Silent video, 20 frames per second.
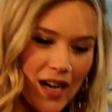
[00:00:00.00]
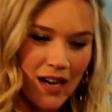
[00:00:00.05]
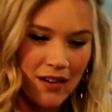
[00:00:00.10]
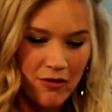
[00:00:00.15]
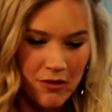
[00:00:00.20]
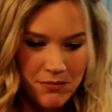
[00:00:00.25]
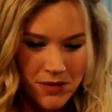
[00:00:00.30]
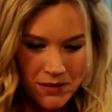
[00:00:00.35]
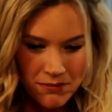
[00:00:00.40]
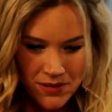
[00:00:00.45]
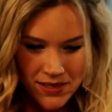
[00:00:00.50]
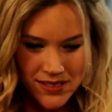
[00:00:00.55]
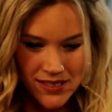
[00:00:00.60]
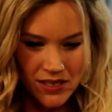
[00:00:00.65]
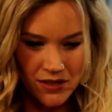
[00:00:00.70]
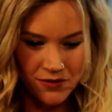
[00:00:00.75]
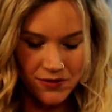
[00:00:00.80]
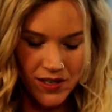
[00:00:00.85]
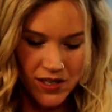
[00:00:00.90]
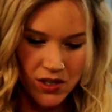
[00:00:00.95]
I remind
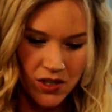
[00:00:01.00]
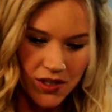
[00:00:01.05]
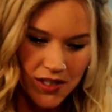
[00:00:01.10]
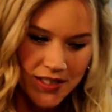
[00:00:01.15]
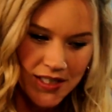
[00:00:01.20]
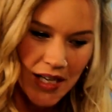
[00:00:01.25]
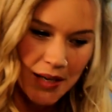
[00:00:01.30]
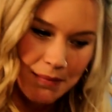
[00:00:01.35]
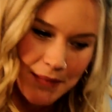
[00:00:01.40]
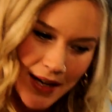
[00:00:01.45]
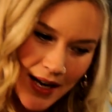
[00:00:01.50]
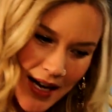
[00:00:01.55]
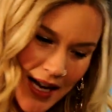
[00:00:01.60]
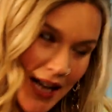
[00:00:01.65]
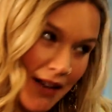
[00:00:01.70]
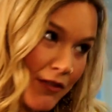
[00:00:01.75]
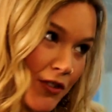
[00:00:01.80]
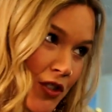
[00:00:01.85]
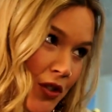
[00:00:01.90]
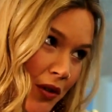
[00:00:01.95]
myself a lot of the time that I
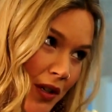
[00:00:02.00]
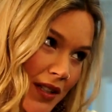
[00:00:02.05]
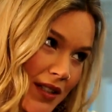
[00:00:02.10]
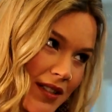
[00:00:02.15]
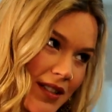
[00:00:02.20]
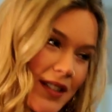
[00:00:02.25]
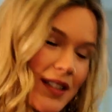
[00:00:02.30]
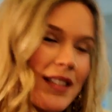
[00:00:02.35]
have choice.